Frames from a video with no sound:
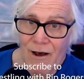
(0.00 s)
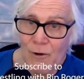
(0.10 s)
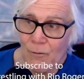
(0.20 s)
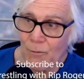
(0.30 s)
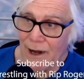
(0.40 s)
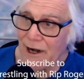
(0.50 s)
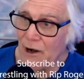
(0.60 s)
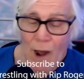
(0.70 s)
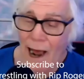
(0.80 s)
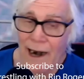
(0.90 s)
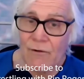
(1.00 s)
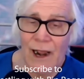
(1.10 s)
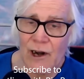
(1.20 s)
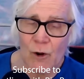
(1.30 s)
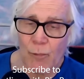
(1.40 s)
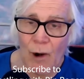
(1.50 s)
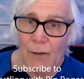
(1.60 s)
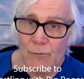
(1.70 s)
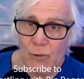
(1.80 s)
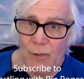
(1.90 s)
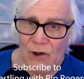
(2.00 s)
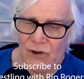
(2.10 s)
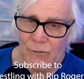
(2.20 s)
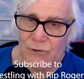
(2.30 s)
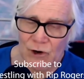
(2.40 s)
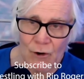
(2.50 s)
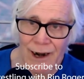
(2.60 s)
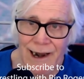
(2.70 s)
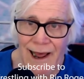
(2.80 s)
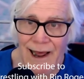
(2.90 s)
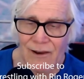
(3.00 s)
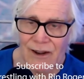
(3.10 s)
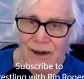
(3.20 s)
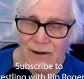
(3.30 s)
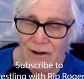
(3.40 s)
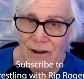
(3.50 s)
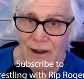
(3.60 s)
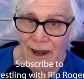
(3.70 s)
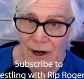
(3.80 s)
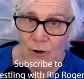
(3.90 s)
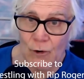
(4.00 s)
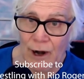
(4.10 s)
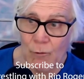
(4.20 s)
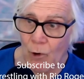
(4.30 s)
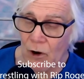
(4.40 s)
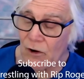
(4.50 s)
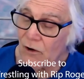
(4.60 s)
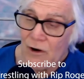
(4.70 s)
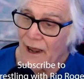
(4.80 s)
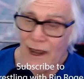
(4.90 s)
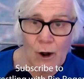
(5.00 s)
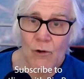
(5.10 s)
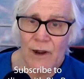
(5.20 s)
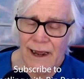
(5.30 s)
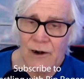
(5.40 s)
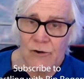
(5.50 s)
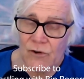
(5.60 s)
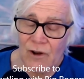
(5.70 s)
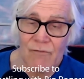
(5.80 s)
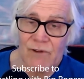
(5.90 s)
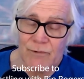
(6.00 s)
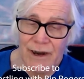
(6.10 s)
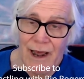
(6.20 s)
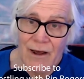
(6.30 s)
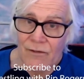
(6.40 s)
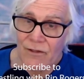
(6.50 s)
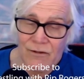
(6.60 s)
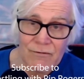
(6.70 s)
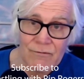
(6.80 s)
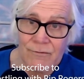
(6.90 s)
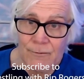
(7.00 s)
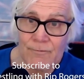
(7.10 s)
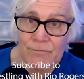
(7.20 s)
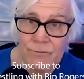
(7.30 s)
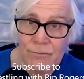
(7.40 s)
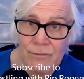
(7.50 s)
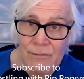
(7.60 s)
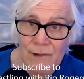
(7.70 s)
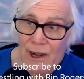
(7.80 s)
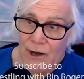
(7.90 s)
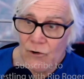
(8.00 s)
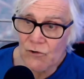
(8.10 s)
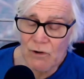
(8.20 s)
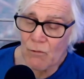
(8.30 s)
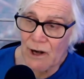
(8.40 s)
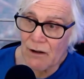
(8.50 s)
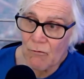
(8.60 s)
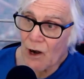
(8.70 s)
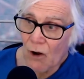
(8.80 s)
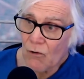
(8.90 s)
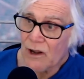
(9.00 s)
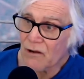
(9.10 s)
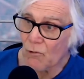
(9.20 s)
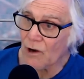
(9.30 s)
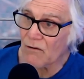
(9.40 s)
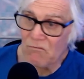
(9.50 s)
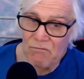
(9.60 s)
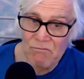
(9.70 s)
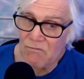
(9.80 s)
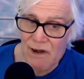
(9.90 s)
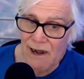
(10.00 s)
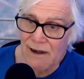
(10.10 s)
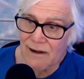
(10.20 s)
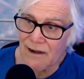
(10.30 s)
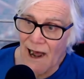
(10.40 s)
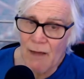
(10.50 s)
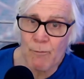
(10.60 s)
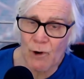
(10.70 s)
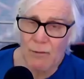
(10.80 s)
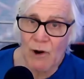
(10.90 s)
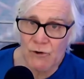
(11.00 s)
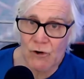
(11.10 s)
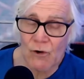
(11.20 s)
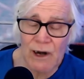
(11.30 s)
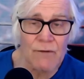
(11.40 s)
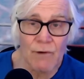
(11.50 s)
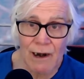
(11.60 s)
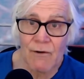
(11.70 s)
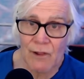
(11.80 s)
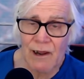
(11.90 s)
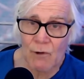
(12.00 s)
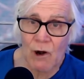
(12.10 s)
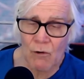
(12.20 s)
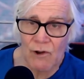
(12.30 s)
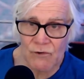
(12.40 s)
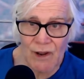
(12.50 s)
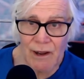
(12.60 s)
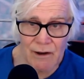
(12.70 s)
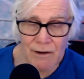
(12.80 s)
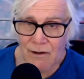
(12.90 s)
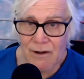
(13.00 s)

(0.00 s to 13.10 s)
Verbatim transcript: But anyway, I never had no problems with Buzz. He was a great athlete and a great worker, and Ole Anderson loved him to death. Mm. And usually what I pretty much agreed with everything what Ole said.